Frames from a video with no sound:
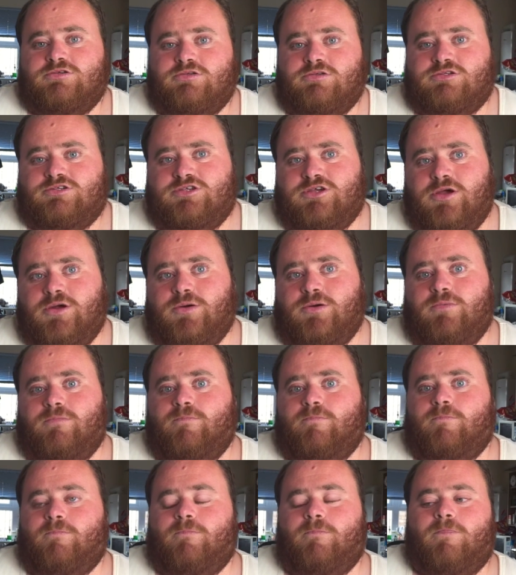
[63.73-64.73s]
So
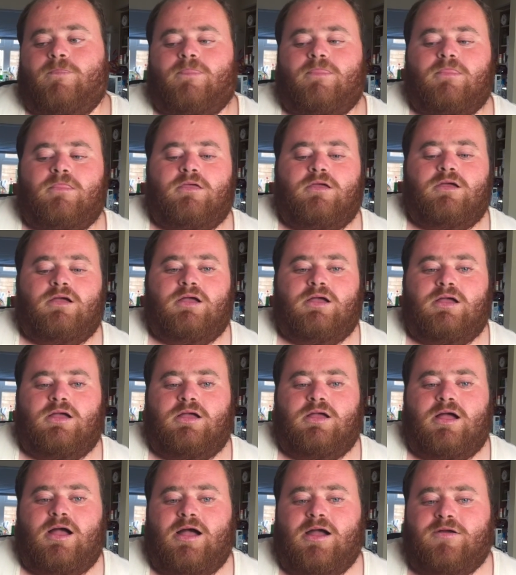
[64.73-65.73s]

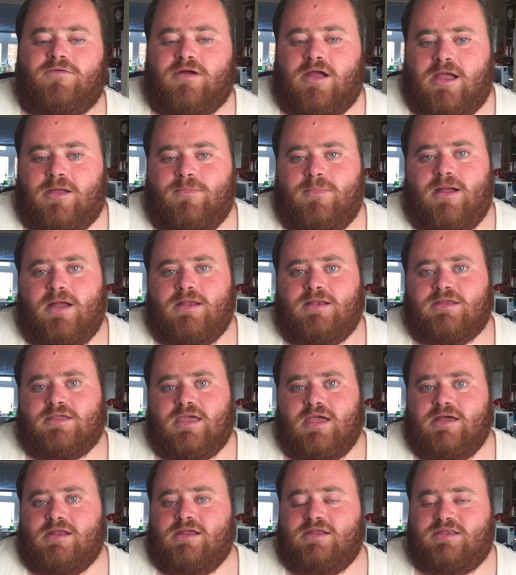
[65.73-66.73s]
I recommend
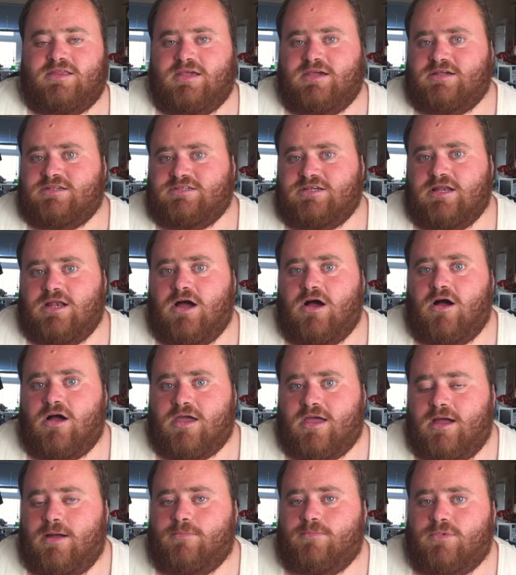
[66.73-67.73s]
getting a
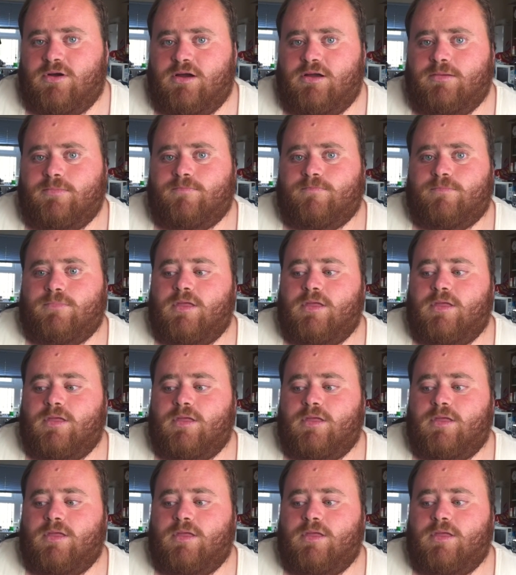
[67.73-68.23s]
DSLR camera.